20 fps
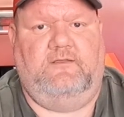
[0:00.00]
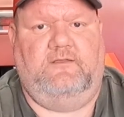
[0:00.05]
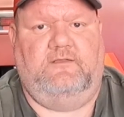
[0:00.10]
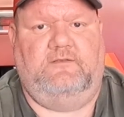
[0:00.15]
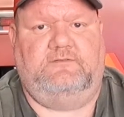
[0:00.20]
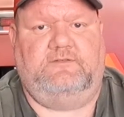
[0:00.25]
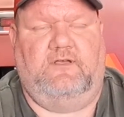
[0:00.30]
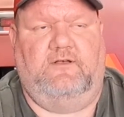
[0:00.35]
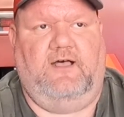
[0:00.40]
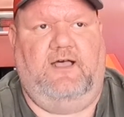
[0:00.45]

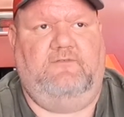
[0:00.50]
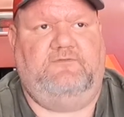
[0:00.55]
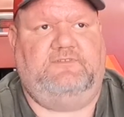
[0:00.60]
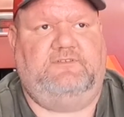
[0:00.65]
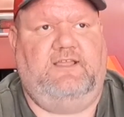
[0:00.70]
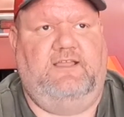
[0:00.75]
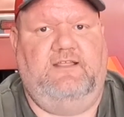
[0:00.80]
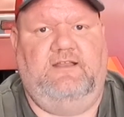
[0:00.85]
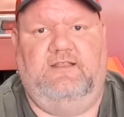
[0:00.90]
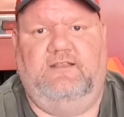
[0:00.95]
So I've
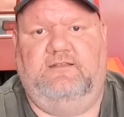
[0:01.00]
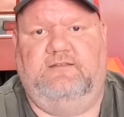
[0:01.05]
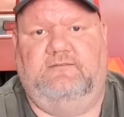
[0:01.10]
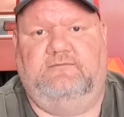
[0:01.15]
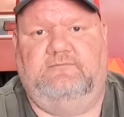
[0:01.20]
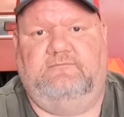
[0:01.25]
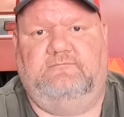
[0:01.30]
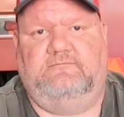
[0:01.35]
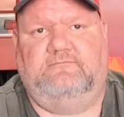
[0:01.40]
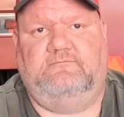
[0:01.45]
stated
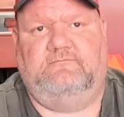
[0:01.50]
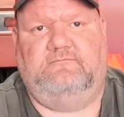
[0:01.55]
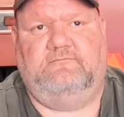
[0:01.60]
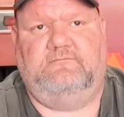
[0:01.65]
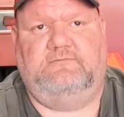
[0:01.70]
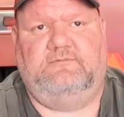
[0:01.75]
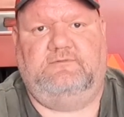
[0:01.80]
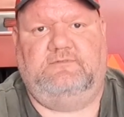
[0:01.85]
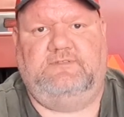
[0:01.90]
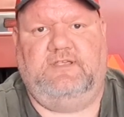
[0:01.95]
in
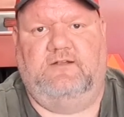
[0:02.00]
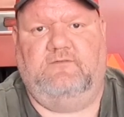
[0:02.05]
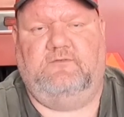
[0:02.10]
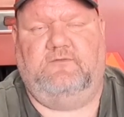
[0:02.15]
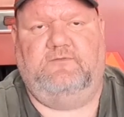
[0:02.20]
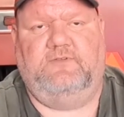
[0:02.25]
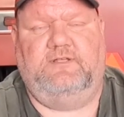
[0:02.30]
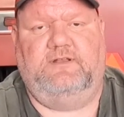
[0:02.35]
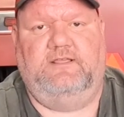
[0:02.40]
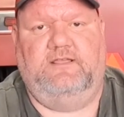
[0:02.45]
several
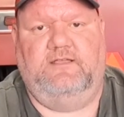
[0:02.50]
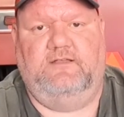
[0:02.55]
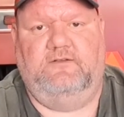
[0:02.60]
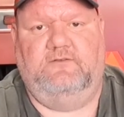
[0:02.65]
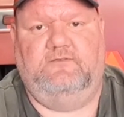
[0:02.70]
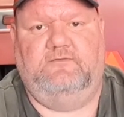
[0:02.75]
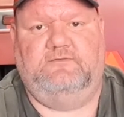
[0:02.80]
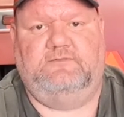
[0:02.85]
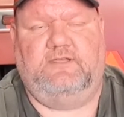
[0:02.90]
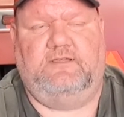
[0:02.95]

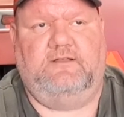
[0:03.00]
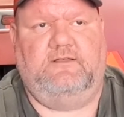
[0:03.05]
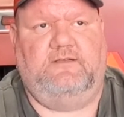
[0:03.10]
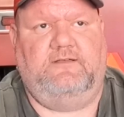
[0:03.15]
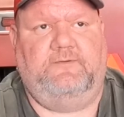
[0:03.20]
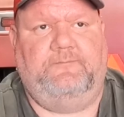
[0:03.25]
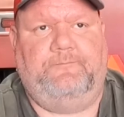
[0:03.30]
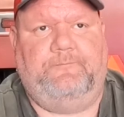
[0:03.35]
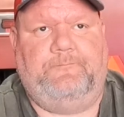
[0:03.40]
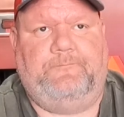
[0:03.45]
videos
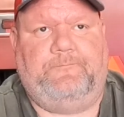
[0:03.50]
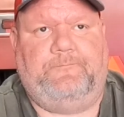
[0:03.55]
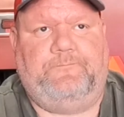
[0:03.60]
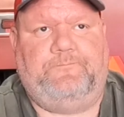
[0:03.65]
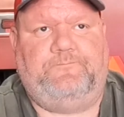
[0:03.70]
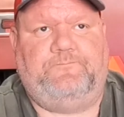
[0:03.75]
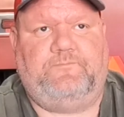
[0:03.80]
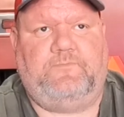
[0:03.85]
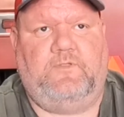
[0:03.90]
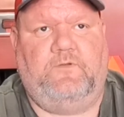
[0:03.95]
that
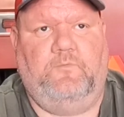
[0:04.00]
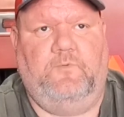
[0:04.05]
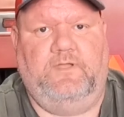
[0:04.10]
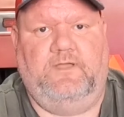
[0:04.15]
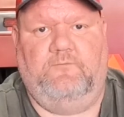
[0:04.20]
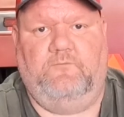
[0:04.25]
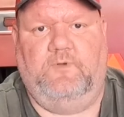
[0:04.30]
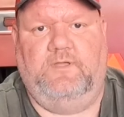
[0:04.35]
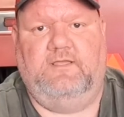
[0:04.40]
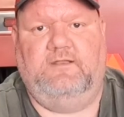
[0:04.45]
we
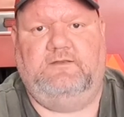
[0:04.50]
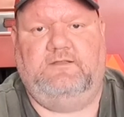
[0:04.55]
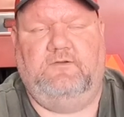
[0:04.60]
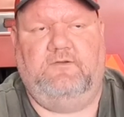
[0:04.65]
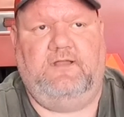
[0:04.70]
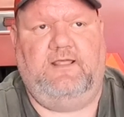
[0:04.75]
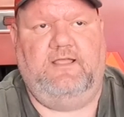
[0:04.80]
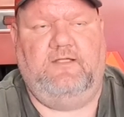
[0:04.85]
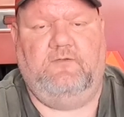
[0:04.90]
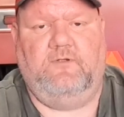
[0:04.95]
have went to
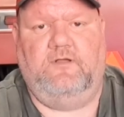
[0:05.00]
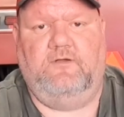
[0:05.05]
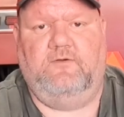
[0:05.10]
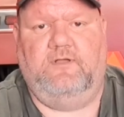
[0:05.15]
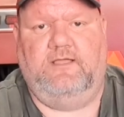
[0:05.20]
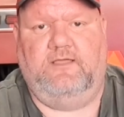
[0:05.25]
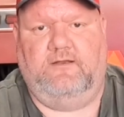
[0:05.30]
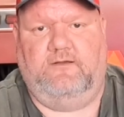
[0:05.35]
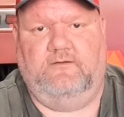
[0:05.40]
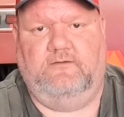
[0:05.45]
an 8-row
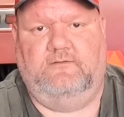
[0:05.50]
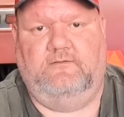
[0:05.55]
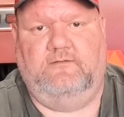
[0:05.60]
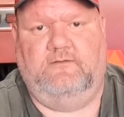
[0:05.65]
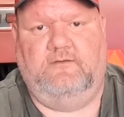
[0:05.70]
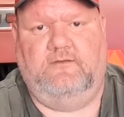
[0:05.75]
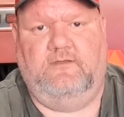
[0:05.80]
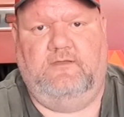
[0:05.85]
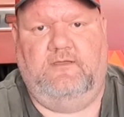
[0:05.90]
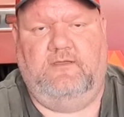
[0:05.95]
header,
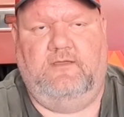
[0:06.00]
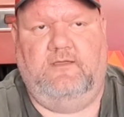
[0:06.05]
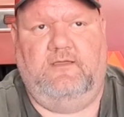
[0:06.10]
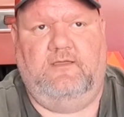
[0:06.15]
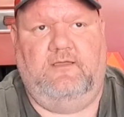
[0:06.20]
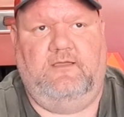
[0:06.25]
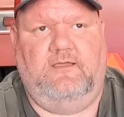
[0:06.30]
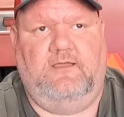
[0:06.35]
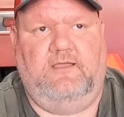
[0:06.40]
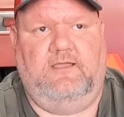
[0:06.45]

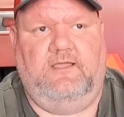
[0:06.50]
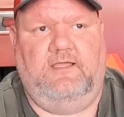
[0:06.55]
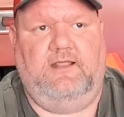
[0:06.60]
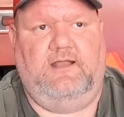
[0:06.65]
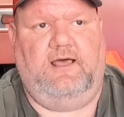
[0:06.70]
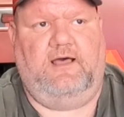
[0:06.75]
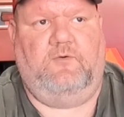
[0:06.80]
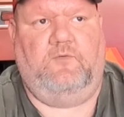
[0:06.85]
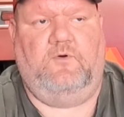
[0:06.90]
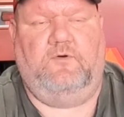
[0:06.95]
and
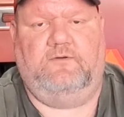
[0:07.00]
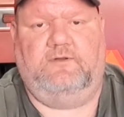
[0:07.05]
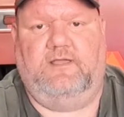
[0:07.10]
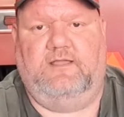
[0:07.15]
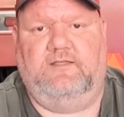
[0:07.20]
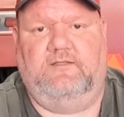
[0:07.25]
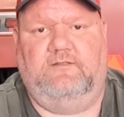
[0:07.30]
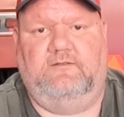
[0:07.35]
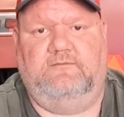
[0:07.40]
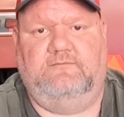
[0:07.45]
I want
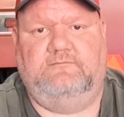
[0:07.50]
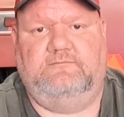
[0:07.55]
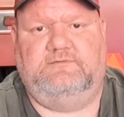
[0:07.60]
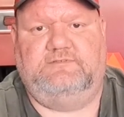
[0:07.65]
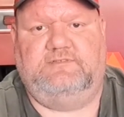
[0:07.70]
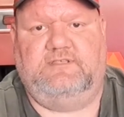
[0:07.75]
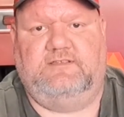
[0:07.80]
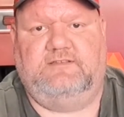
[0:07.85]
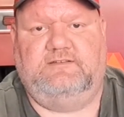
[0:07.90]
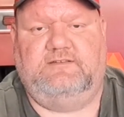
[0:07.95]
a
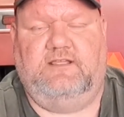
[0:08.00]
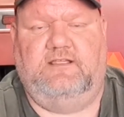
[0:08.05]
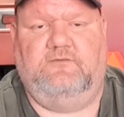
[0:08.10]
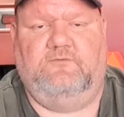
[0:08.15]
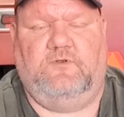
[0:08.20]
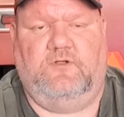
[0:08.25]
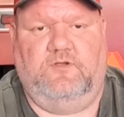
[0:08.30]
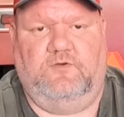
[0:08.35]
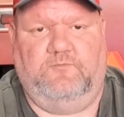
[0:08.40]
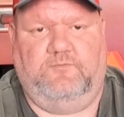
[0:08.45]

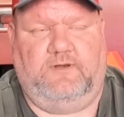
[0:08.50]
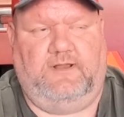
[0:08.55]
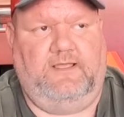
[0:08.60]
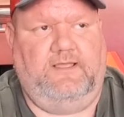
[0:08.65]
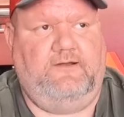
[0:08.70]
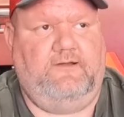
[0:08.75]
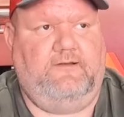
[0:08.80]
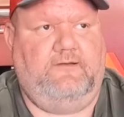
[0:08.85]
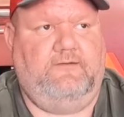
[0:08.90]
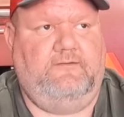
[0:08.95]
16-row
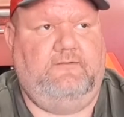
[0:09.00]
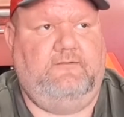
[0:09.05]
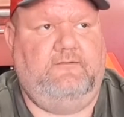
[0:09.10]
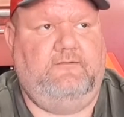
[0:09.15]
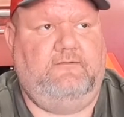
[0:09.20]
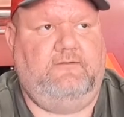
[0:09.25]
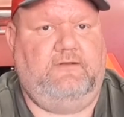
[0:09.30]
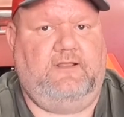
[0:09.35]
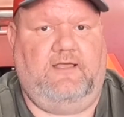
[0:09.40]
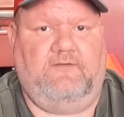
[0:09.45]
planter.
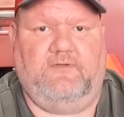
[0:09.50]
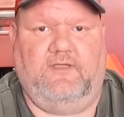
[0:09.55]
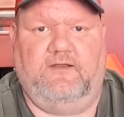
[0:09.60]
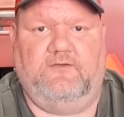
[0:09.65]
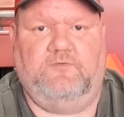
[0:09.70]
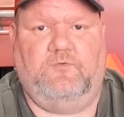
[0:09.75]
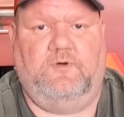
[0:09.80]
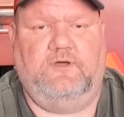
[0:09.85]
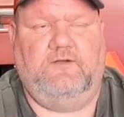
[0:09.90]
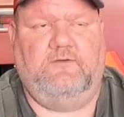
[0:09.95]
I've got a
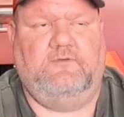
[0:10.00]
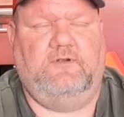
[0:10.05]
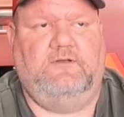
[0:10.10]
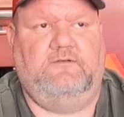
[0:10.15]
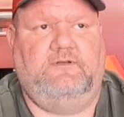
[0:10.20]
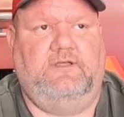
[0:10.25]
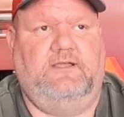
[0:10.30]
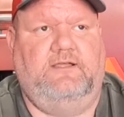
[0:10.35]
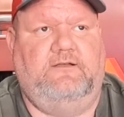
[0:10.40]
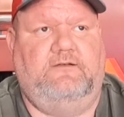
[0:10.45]
12-row
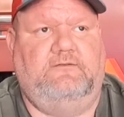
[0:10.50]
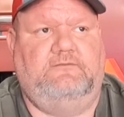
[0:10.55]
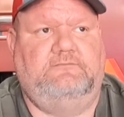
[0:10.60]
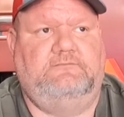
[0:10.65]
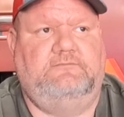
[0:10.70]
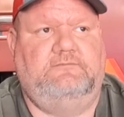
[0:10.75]
now.